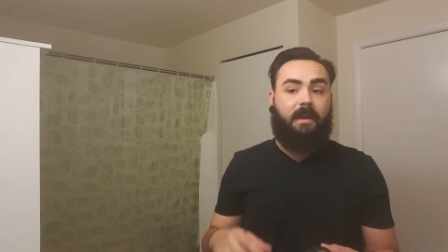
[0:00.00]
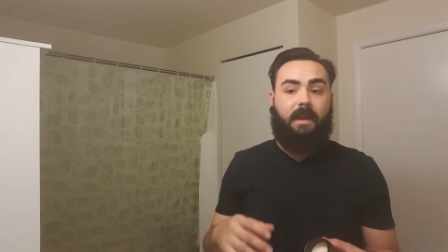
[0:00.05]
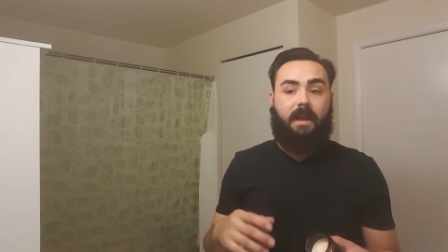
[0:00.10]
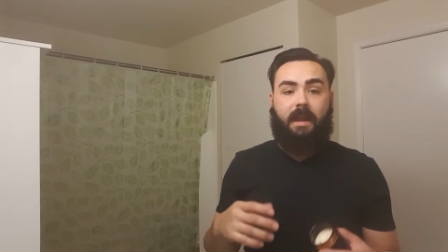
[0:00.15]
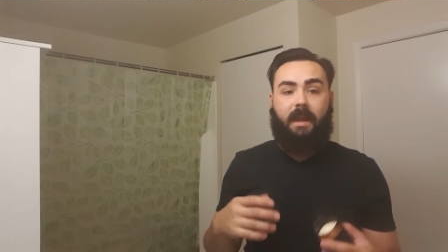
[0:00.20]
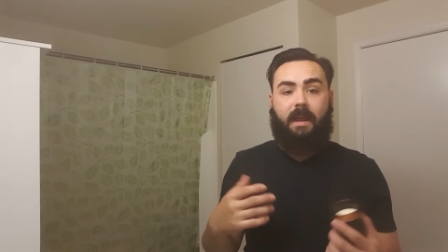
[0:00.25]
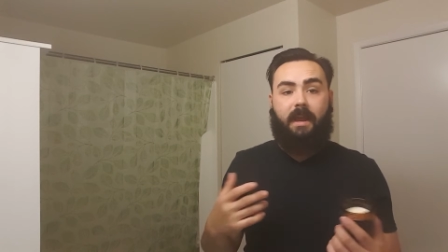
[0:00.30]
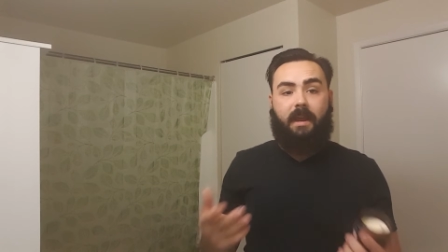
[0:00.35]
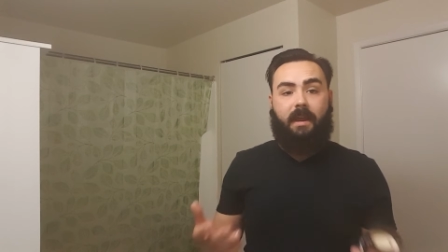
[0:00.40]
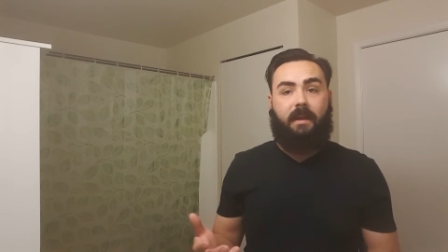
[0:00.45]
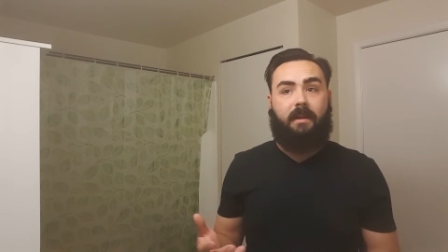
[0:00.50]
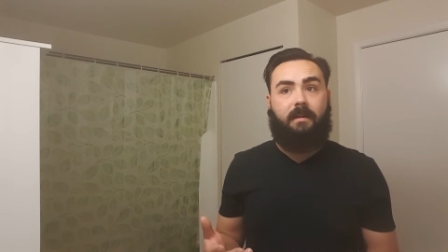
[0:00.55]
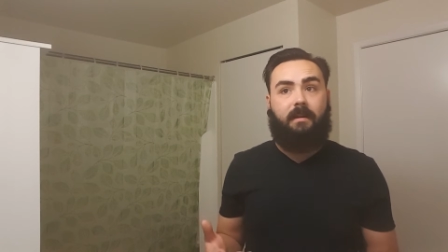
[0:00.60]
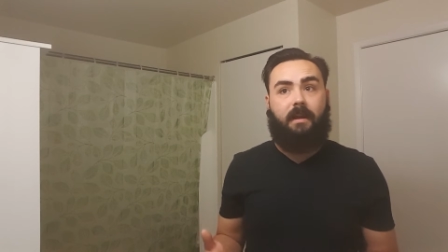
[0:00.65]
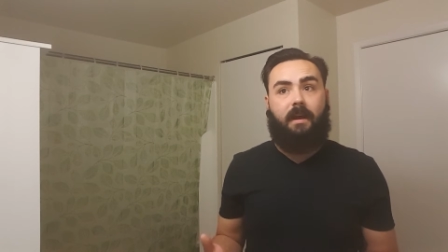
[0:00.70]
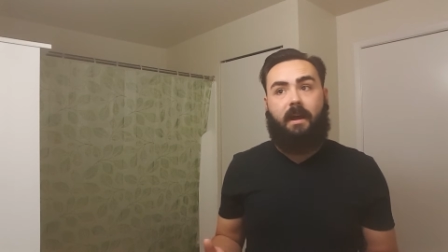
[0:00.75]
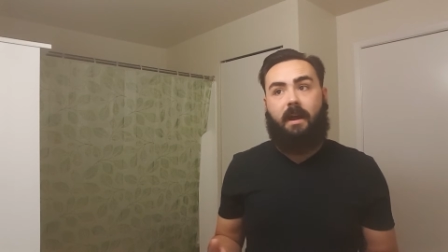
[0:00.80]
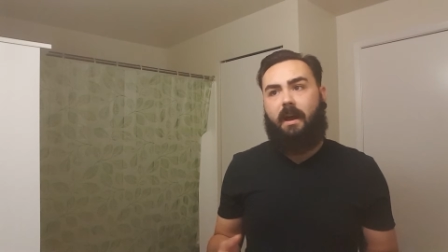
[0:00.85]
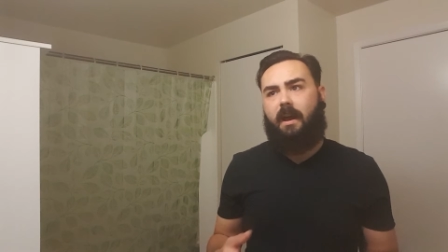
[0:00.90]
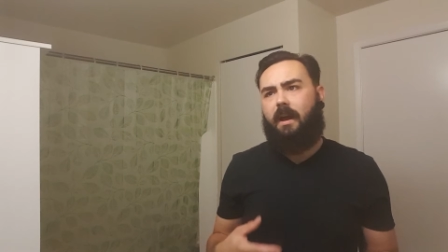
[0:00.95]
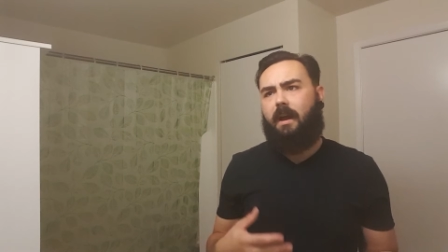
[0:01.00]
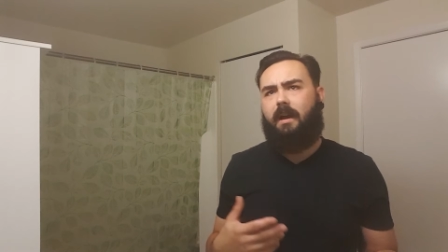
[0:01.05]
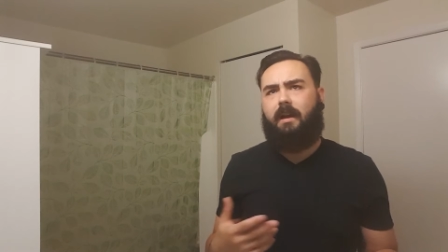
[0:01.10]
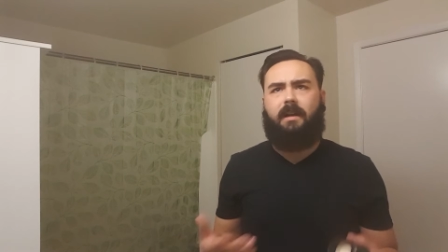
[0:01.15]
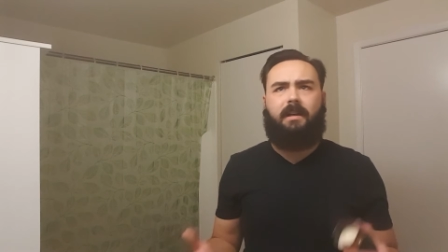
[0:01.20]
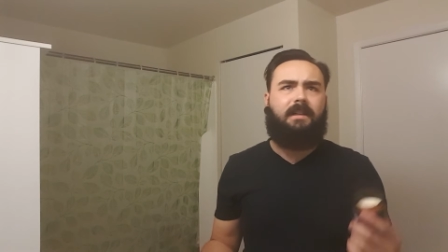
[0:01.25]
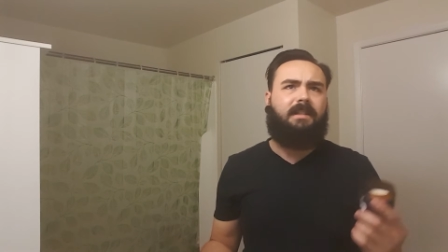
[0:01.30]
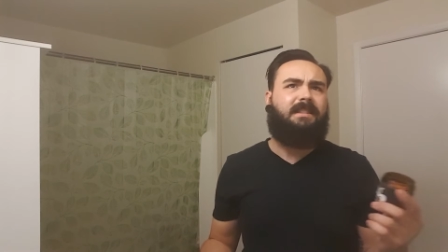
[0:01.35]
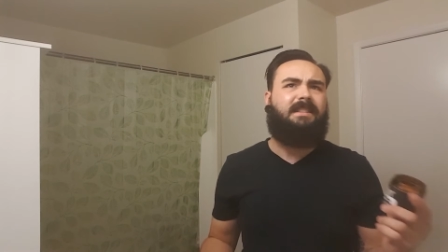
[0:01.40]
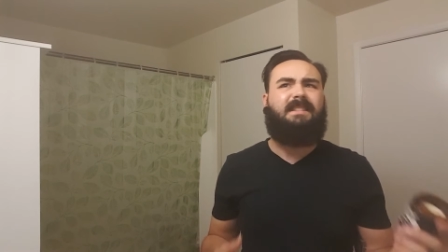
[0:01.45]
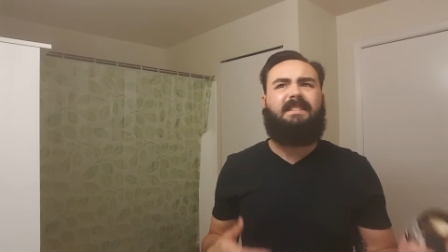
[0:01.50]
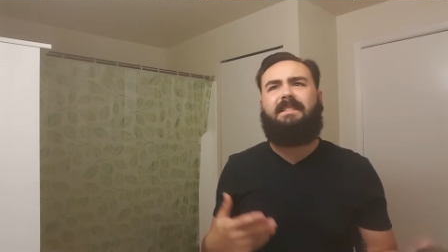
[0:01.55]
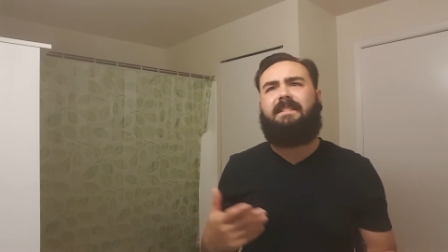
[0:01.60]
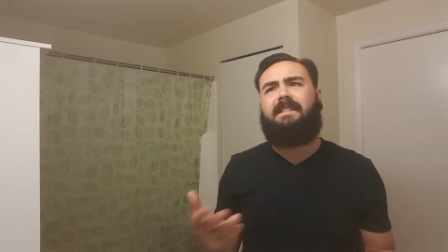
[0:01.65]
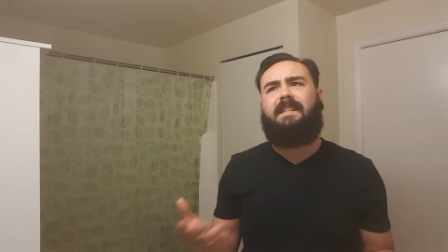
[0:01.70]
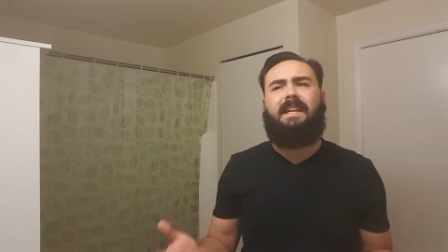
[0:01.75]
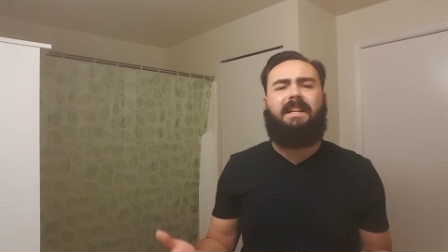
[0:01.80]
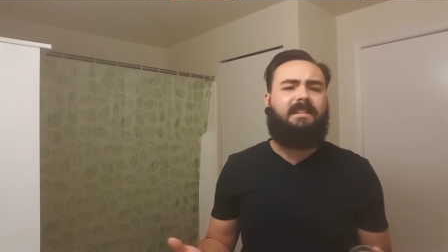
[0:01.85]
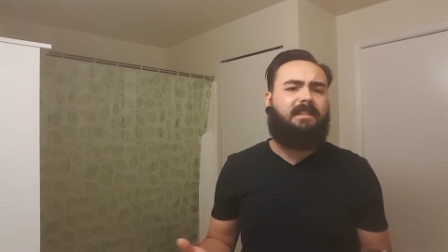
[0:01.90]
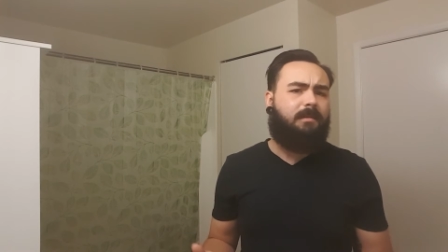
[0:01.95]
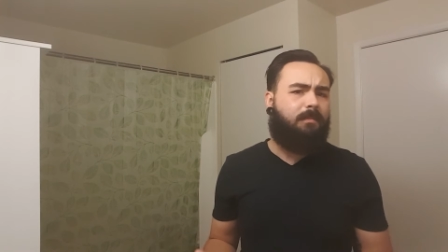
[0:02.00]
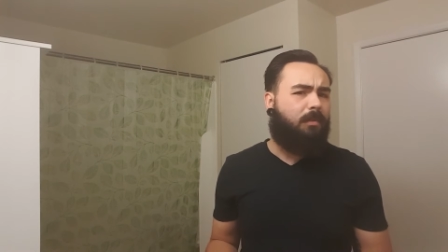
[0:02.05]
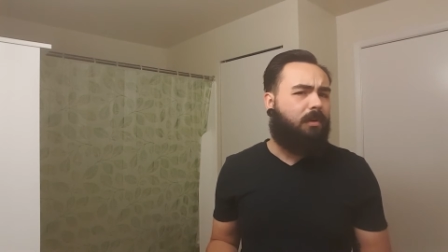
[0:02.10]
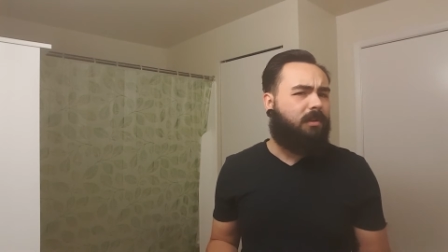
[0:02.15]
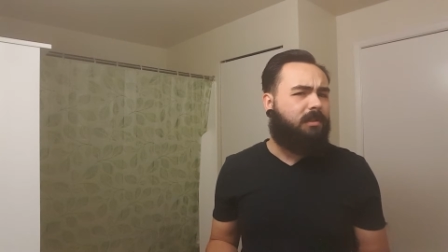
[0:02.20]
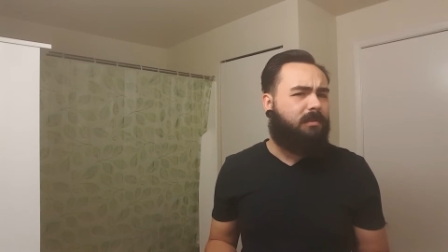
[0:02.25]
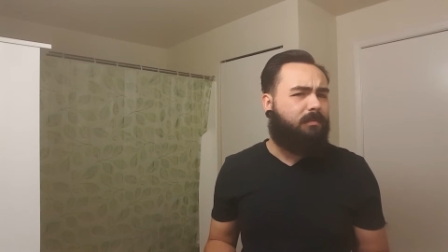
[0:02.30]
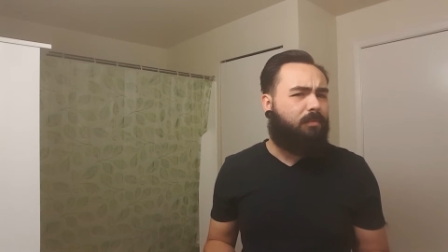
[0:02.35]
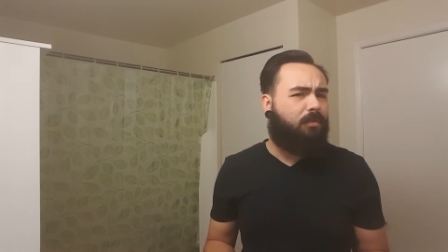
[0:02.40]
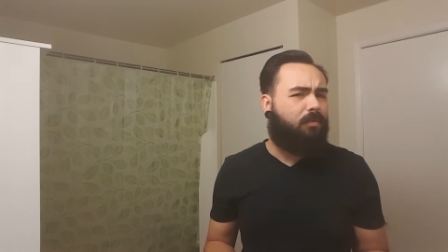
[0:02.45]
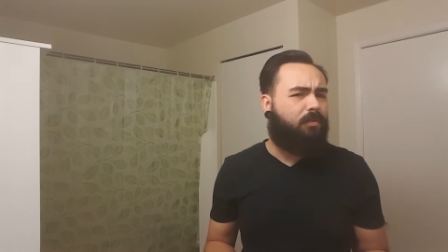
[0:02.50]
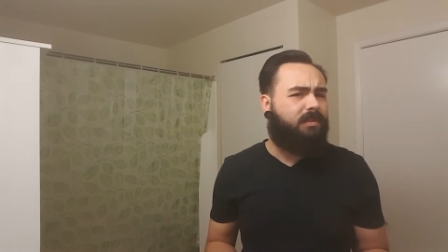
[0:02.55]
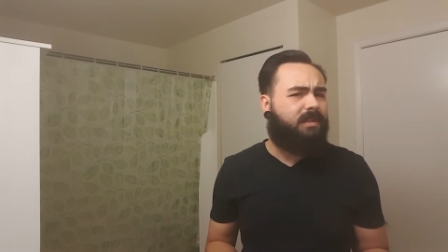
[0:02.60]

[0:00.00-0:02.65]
and Insubmersible